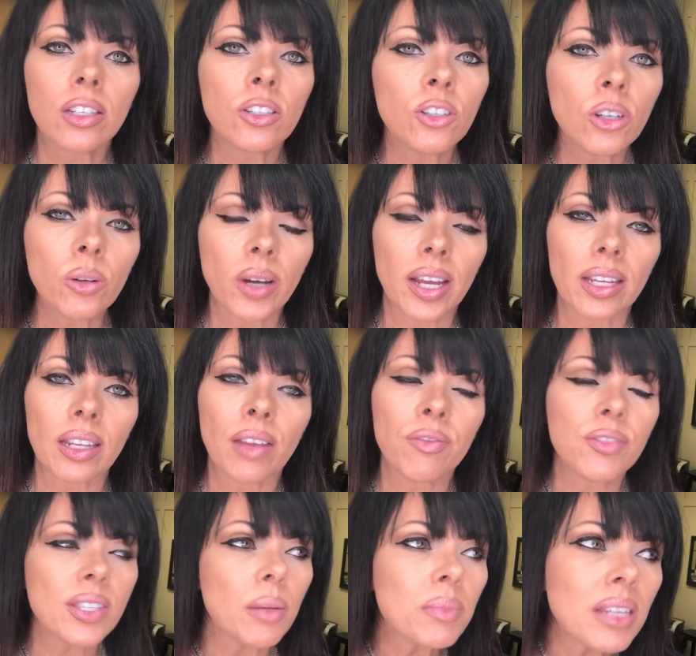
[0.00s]
Do
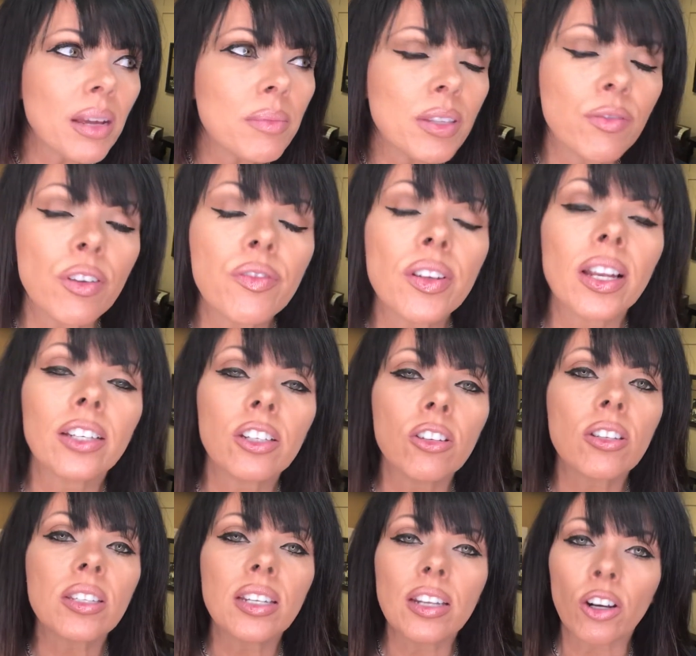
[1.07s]
it. Sometimes if you feel like you
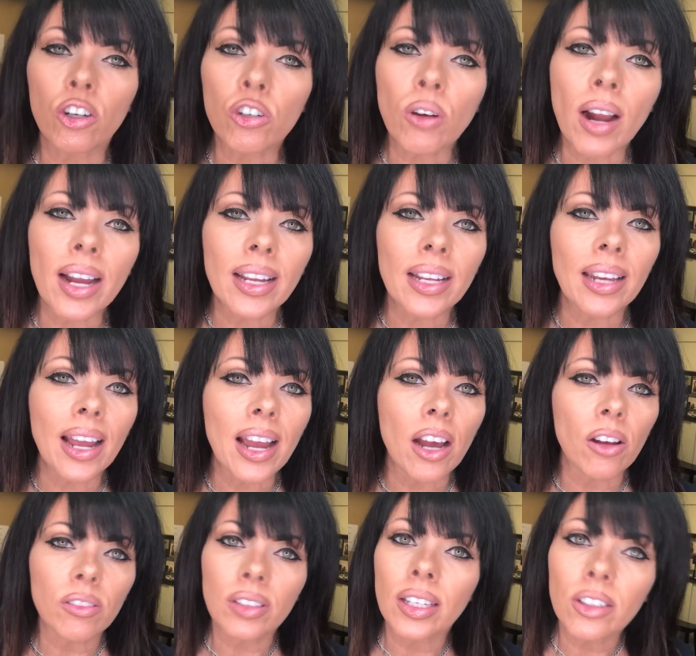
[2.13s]
just need to cry it
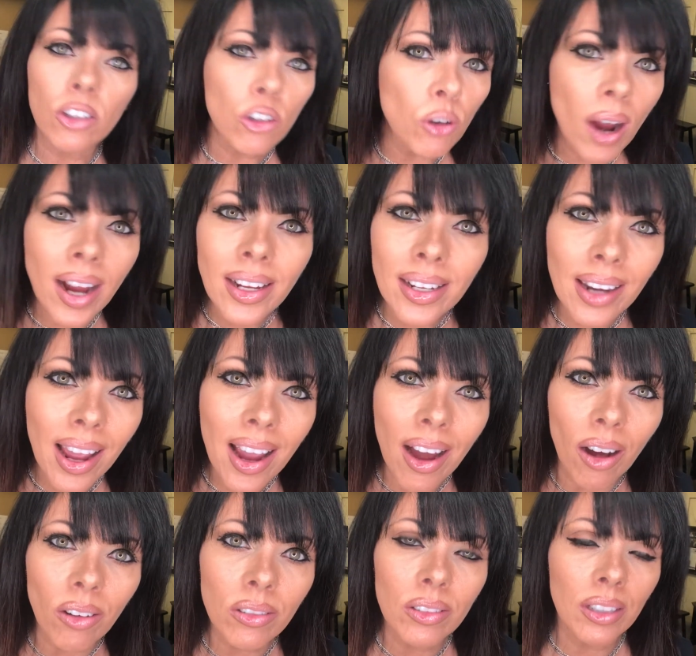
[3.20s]
out, then cry it
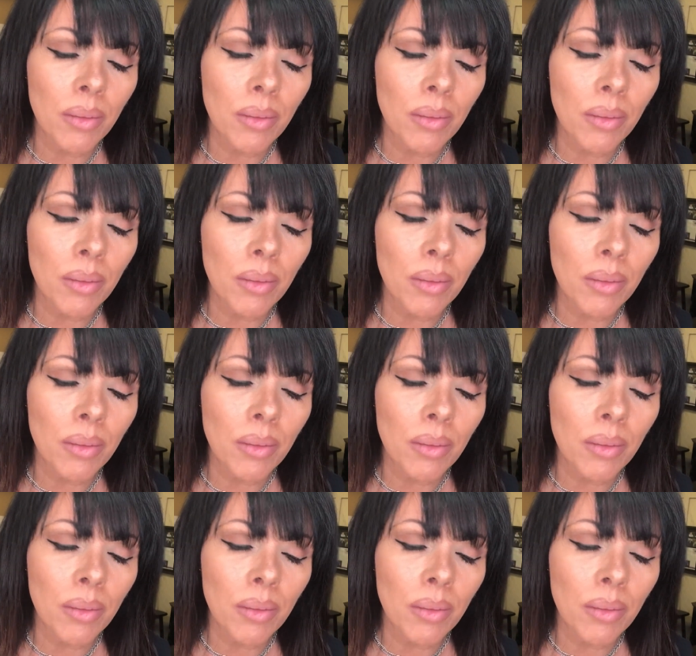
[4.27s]
out.